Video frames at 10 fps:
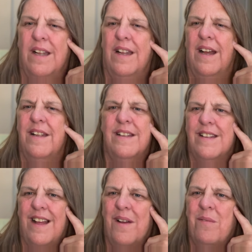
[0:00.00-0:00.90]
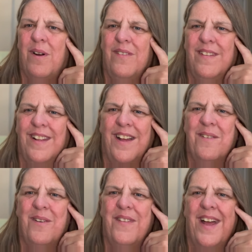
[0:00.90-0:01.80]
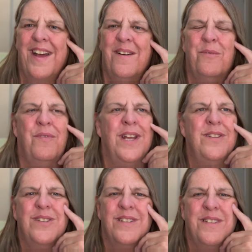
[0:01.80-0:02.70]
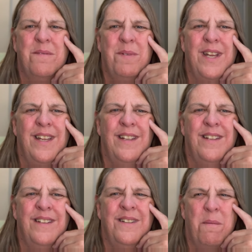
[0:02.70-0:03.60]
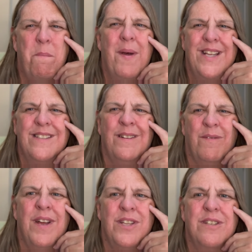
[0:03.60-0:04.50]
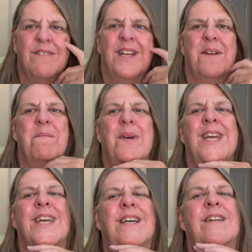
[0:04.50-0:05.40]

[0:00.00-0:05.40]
I want that adventure to be the best adventure it can be.